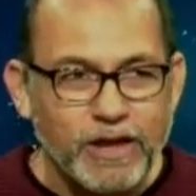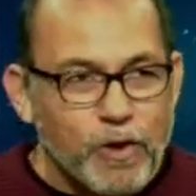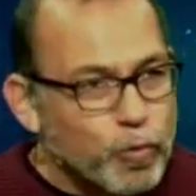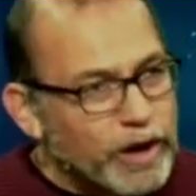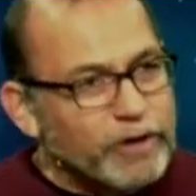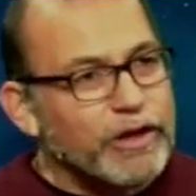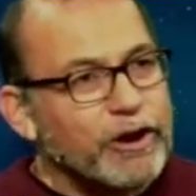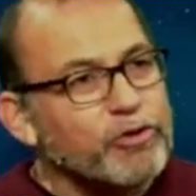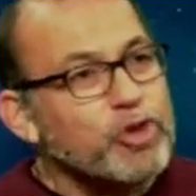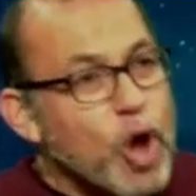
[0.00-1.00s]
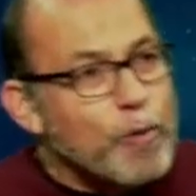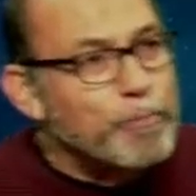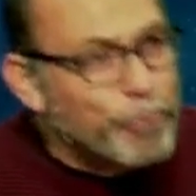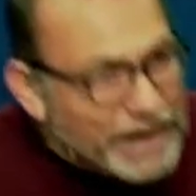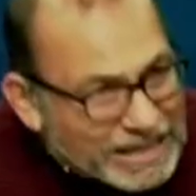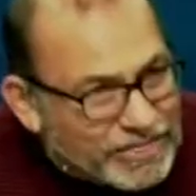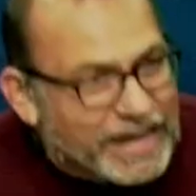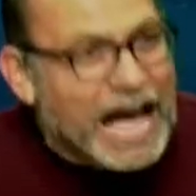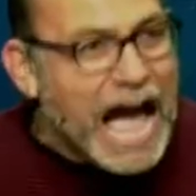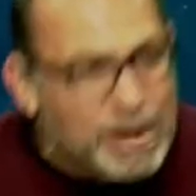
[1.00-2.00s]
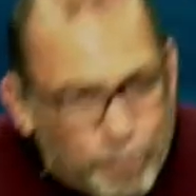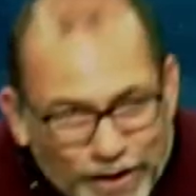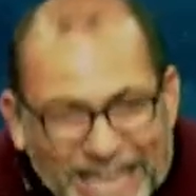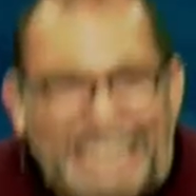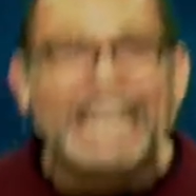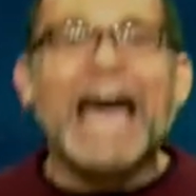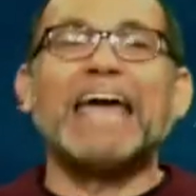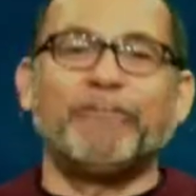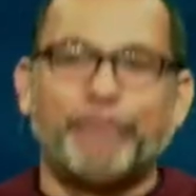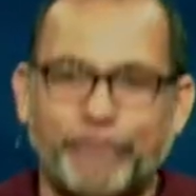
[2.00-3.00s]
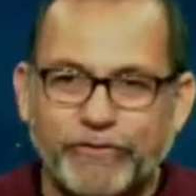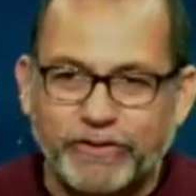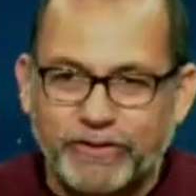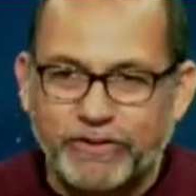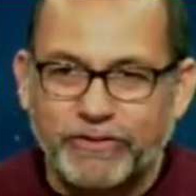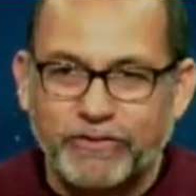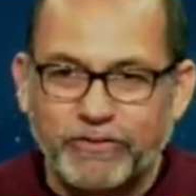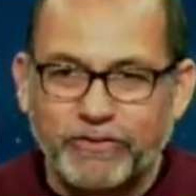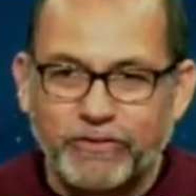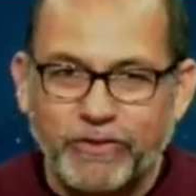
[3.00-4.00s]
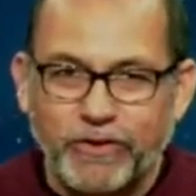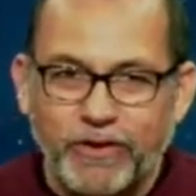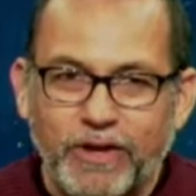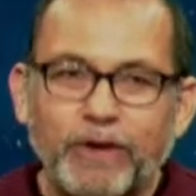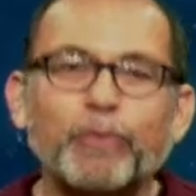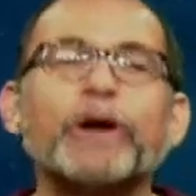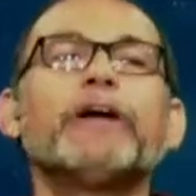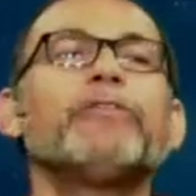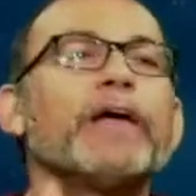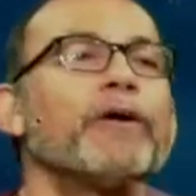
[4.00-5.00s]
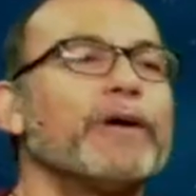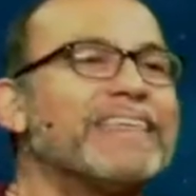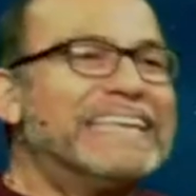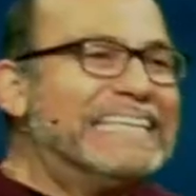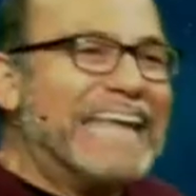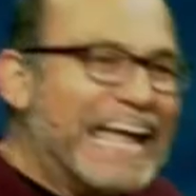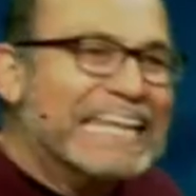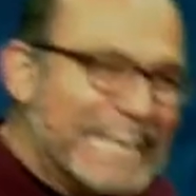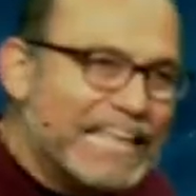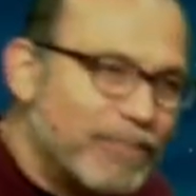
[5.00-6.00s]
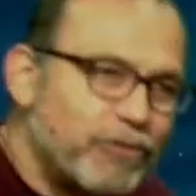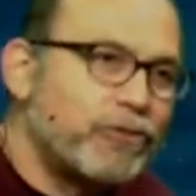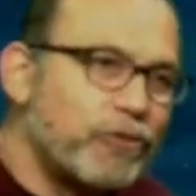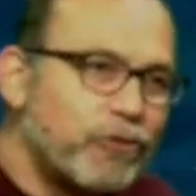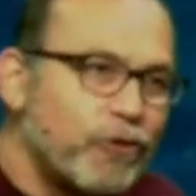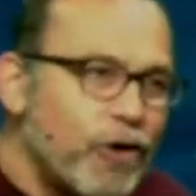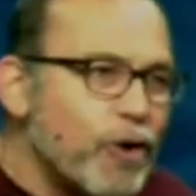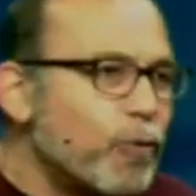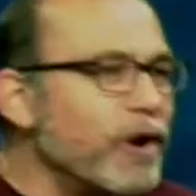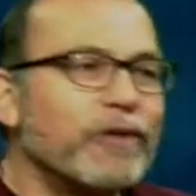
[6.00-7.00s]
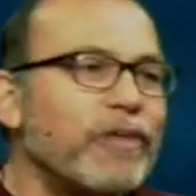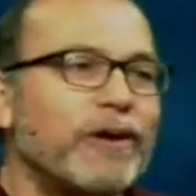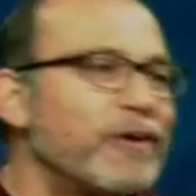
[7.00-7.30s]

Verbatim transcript: Where there is no breathing, I bring life. Where there is deadness, where there